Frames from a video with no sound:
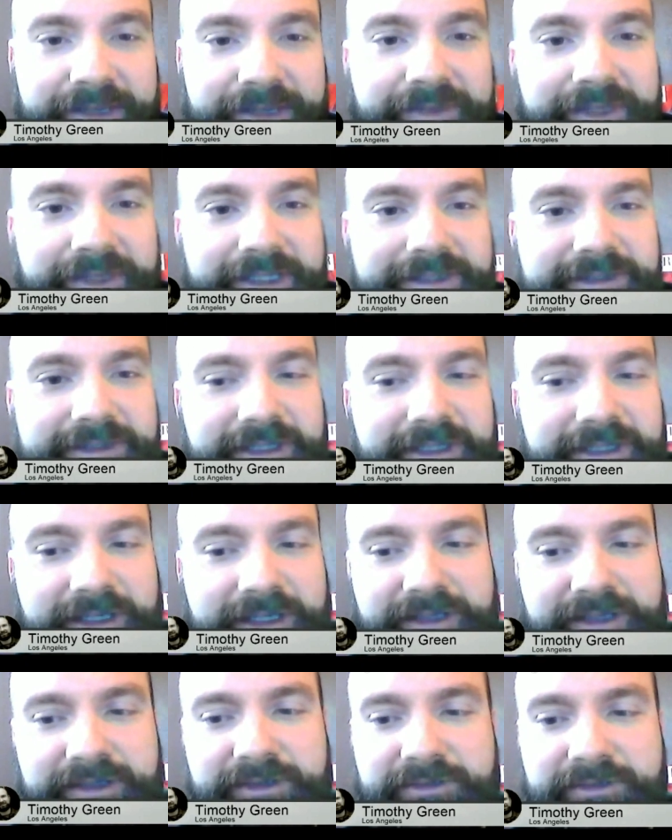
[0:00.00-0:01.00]
in this
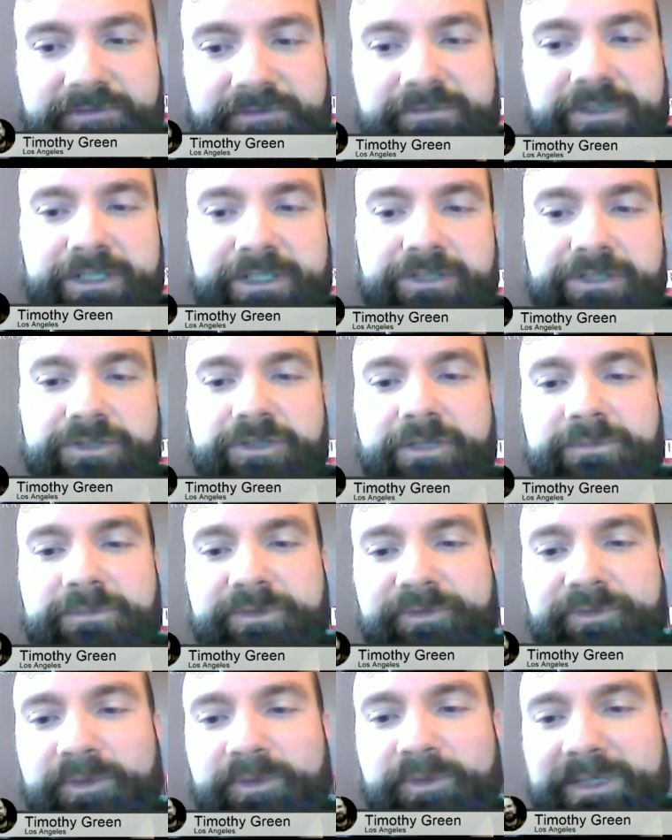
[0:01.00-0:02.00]
issue number
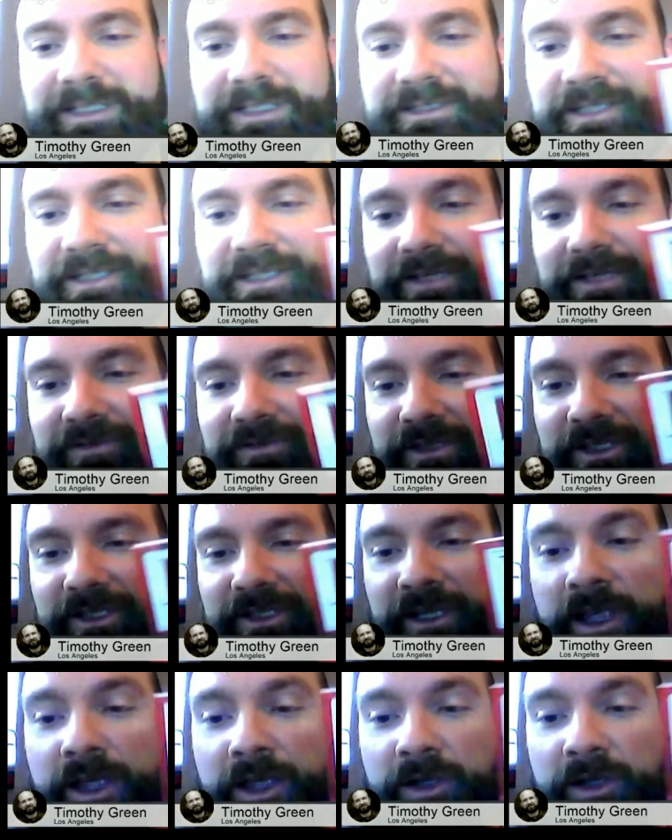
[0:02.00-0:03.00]
47,
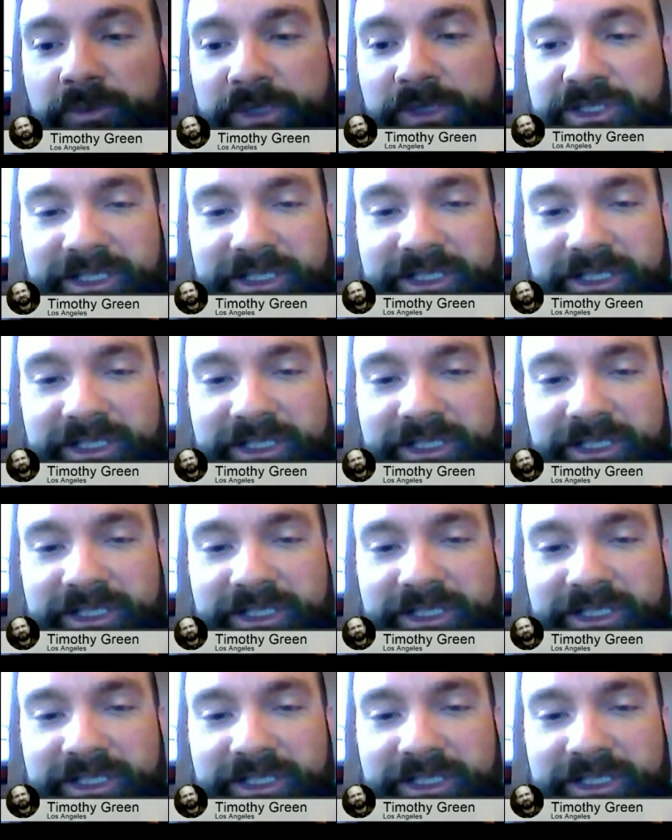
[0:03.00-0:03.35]
which